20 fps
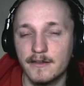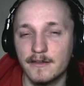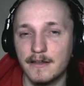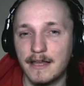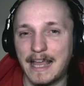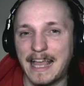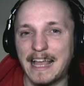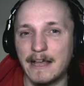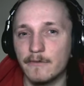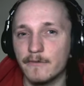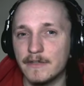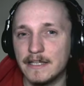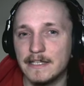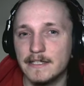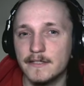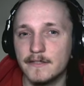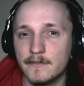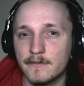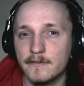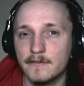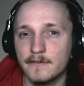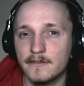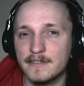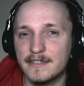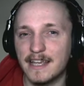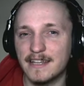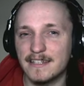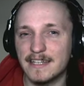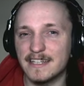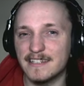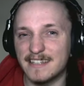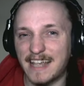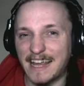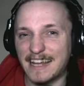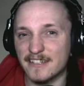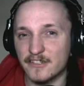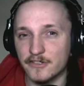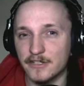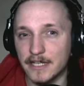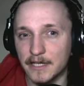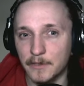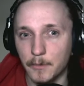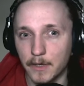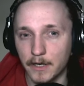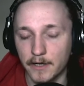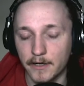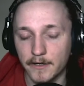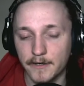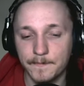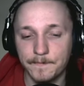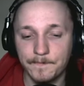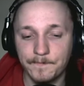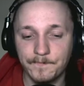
how these settings actually work.